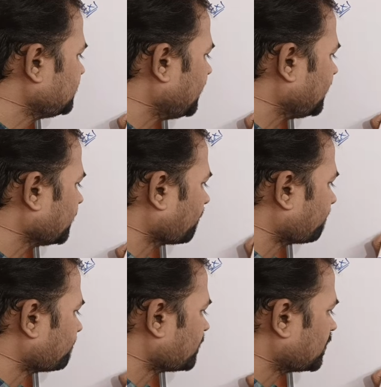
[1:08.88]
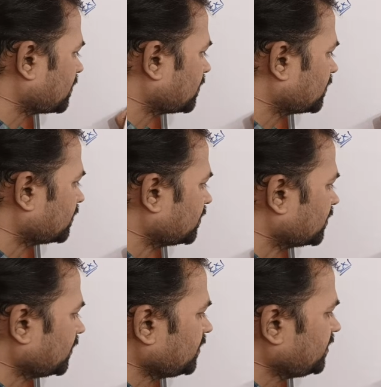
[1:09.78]
A,
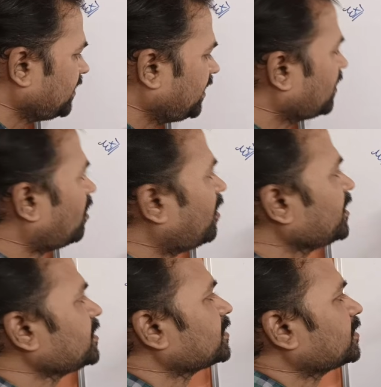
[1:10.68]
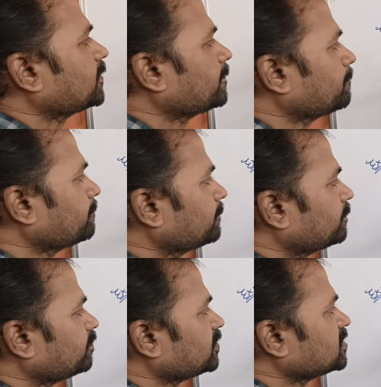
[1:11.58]
A on
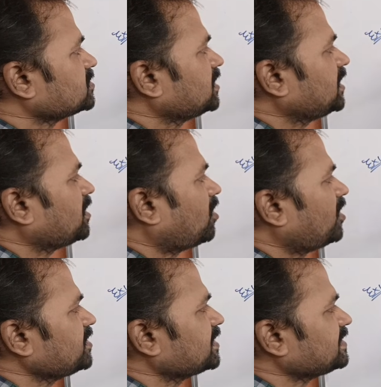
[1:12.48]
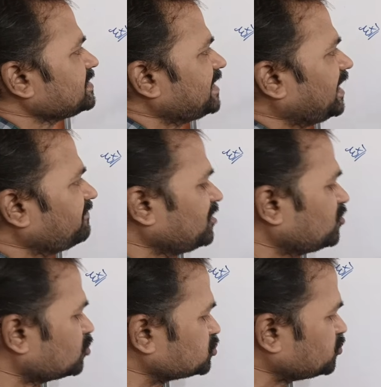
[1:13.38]
A on A
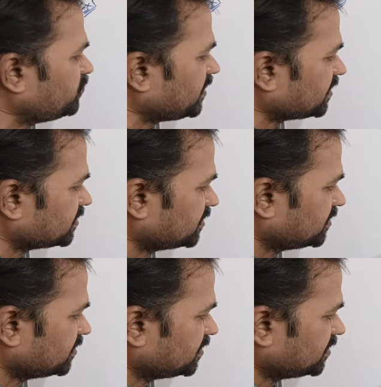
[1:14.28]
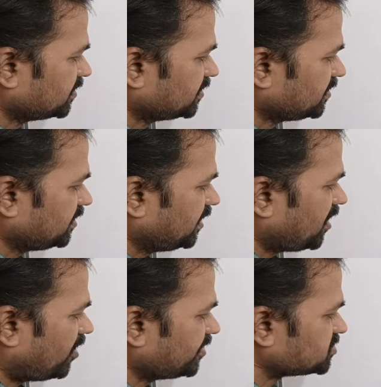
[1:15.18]
will goes to B. A
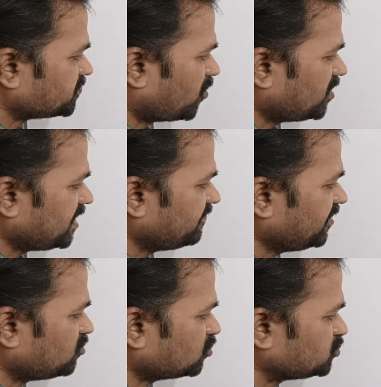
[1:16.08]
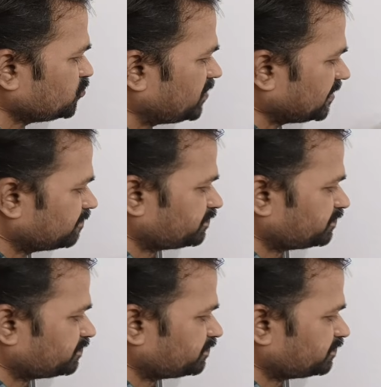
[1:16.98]
on small a will goes to B.